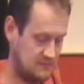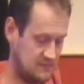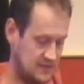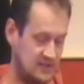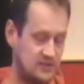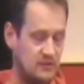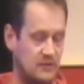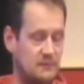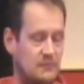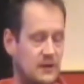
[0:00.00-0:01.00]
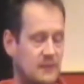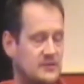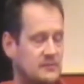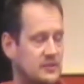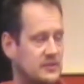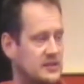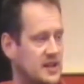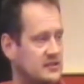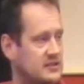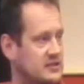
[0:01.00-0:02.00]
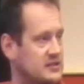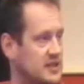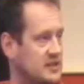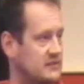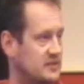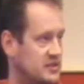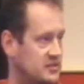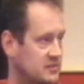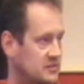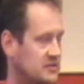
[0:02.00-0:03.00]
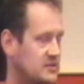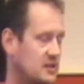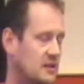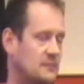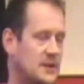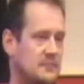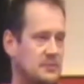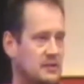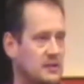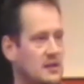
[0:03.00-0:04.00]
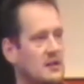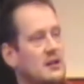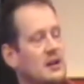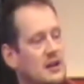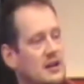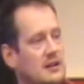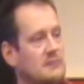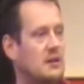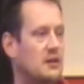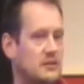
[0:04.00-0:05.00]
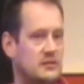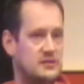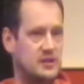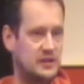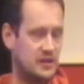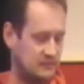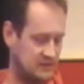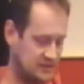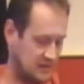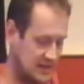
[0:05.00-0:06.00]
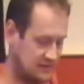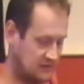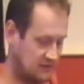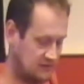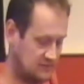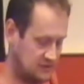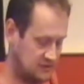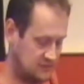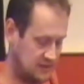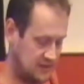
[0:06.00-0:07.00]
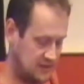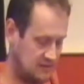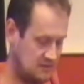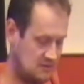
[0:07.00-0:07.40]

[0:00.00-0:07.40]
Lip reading: issue of preemptive multitasking is less of an issue, but there's a lot of people, certainly on the Risk OS forums, who've been,